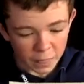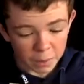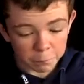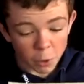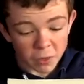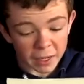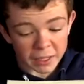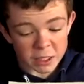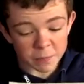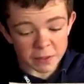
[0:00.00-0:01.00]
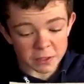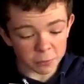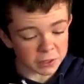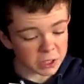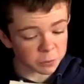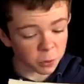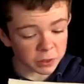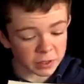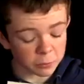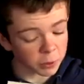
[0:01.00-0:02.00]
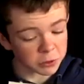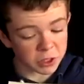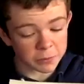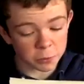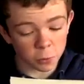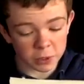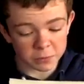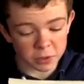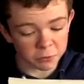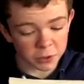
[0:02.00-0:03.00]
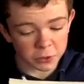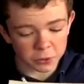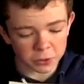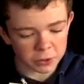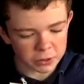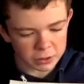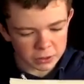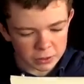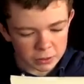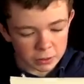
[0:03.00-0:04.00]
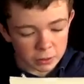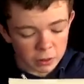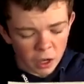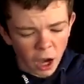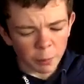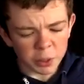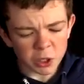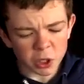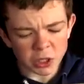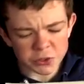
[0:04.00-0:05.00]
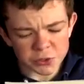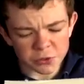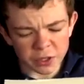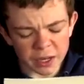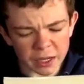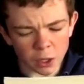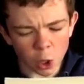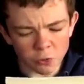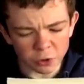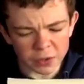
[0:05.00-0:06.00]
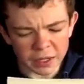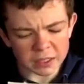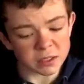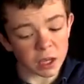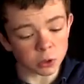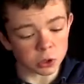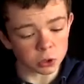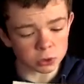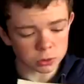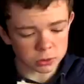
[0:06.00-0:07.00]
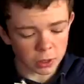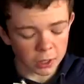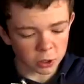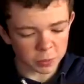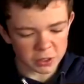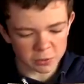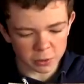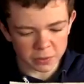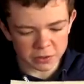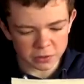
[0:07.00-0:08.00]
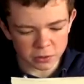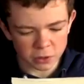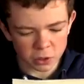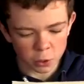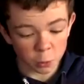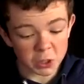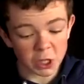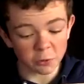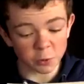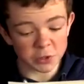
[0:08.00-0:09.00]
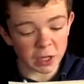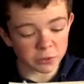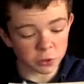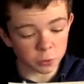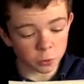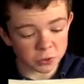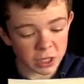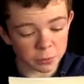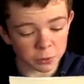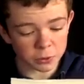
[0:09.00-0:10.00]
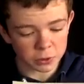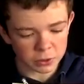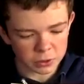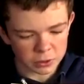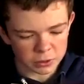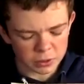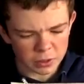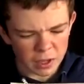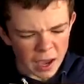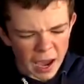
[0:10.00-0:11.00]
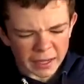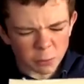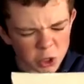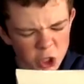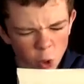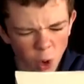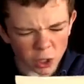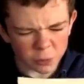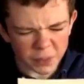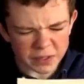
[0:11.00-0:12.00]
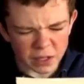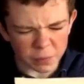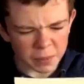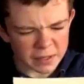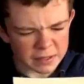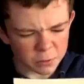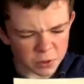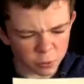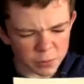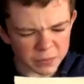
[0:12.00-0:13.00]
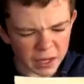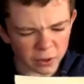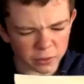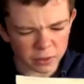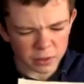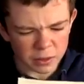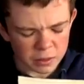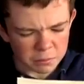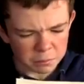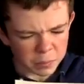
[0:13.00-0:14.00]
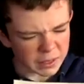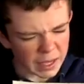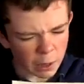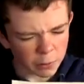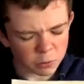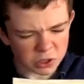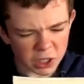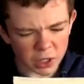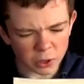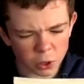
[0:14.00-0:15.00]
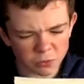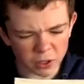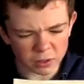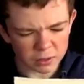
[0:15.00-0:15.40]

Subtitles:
Both Hetty and Spencer were disappointed when it was time to walk him to the front door. "I'll bring your cousins over in the next day or so," Uncle Peter promised, reaching for his hat on the wall table. Hetty was sure Uncle Peter had placed it with the rim down, but now it was turned over,